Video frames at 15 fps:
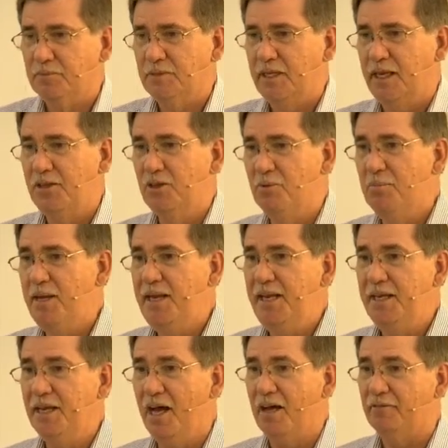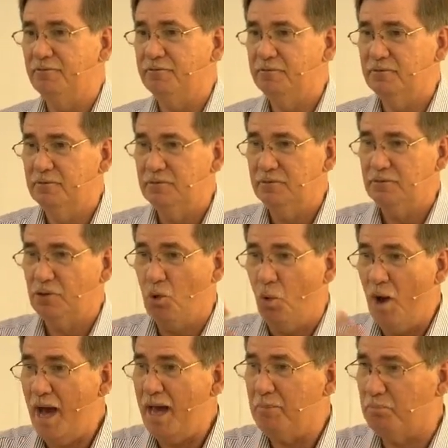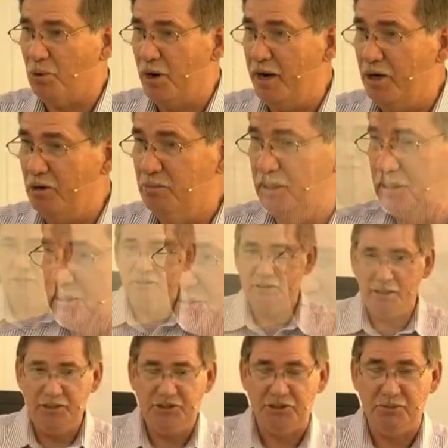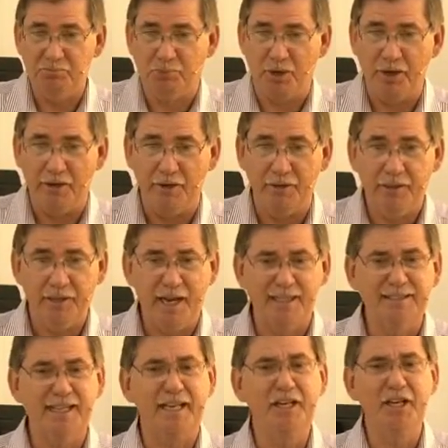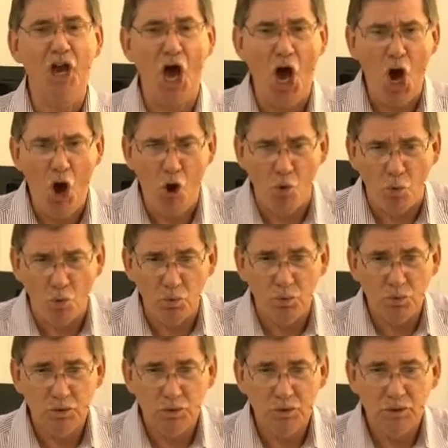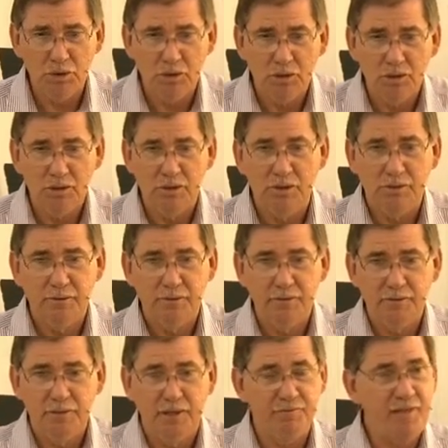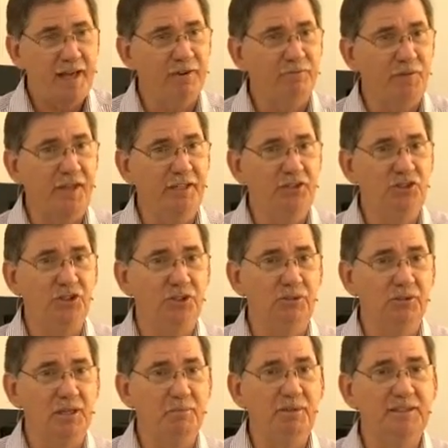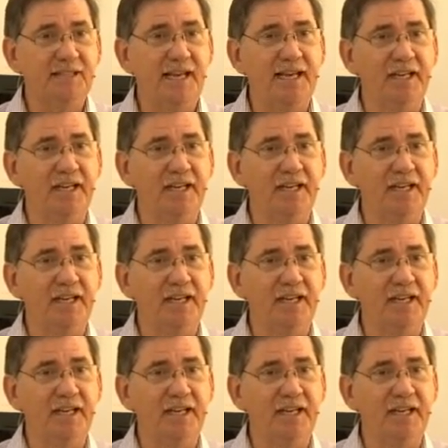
And they're meaning not quiet prayer, but teaching prayer. And I said, No. If that offends you, let me say it a